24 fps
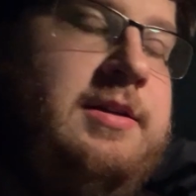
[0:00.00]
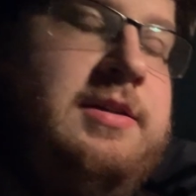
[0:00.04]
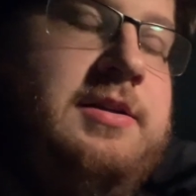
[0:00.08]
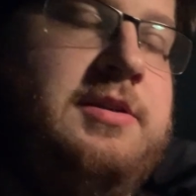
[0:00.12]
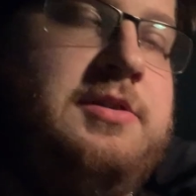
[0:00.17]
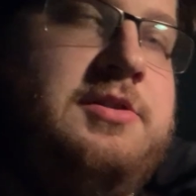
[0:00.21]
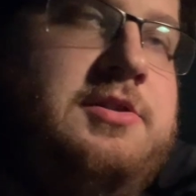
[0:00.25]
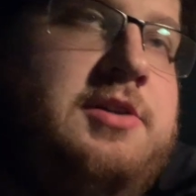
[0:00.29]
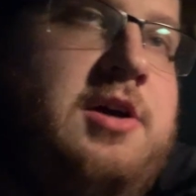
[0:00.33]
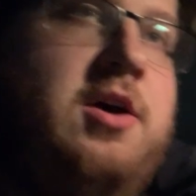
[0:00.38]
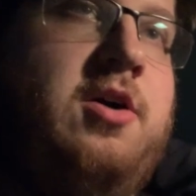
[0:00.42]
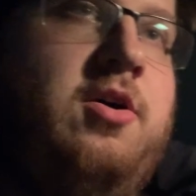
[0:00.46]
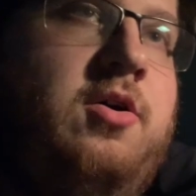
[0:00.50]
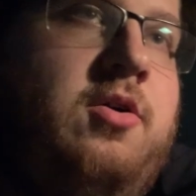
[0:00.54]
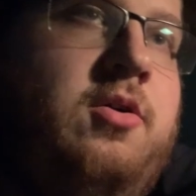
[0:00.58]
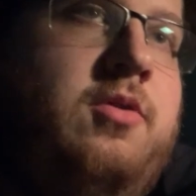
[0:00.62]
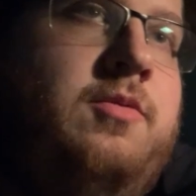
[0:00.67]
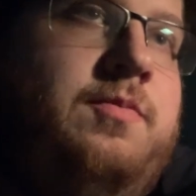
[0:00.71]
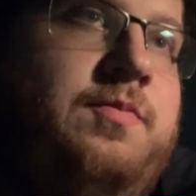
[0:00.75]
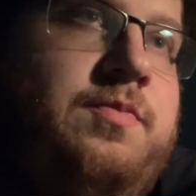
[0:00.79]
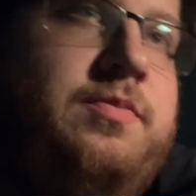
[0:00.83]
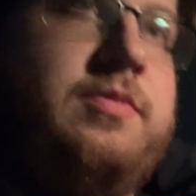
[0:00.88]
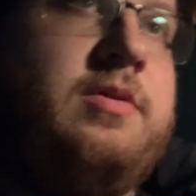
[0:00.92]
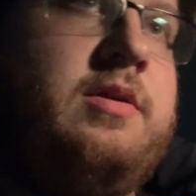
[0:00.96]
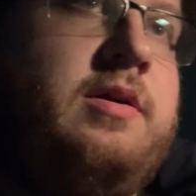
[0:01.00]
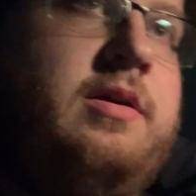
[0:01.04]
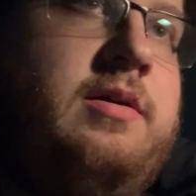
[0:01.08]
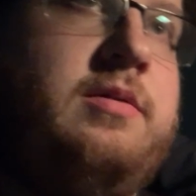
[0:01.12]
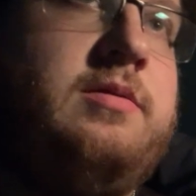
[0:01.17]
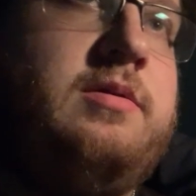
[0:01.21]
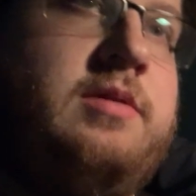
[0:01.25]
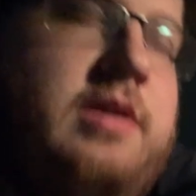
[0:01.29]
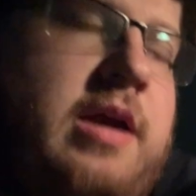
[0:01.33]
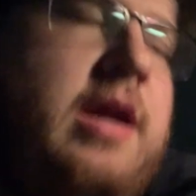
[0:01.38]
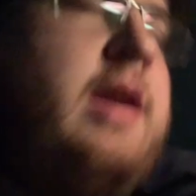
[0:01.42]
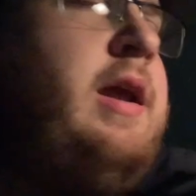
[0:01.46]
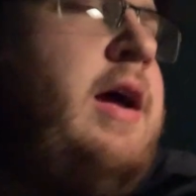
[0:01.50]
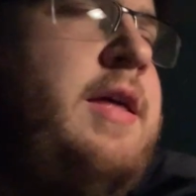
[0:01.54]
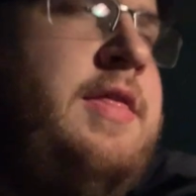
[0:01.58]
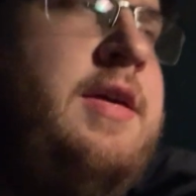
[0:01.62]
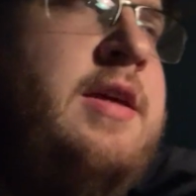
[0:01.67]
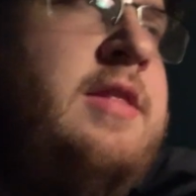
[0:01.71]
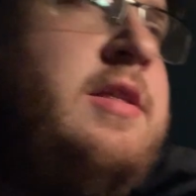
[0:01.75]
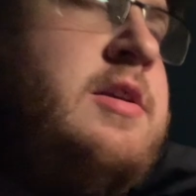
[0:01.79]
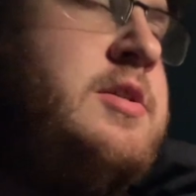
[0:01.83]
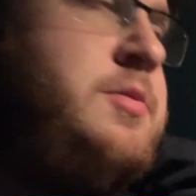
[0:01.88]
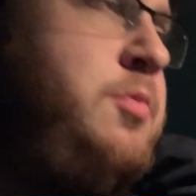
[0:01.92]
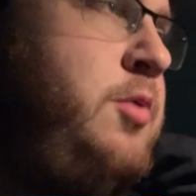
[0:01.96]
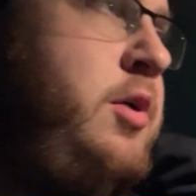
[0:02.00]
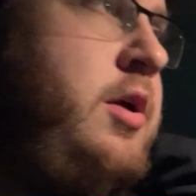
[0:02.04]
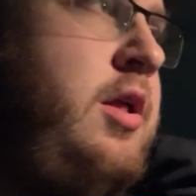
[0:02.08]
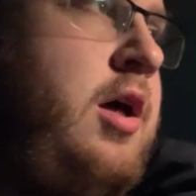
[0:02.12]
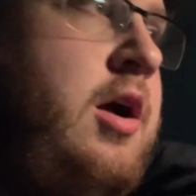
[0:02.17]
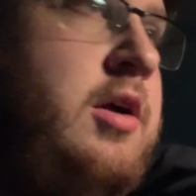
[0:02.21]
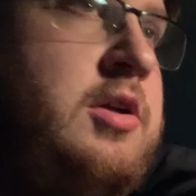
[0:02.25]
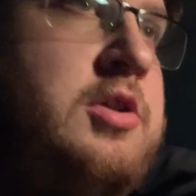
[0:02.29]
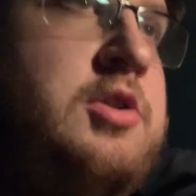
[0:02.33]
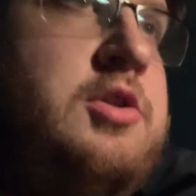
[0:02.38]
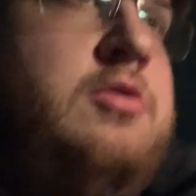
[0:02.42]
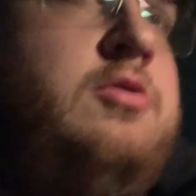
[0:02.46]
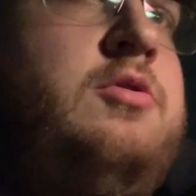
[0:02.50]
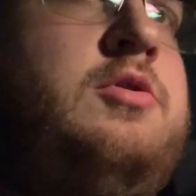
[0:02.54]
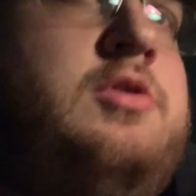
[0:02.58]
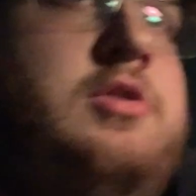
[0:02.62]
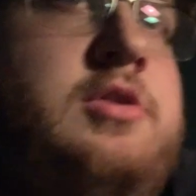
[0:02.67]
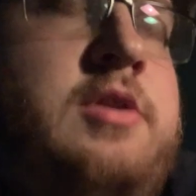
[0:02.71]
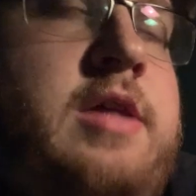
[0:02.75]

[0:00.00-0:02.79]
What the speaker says: So, and I think the spring lock suit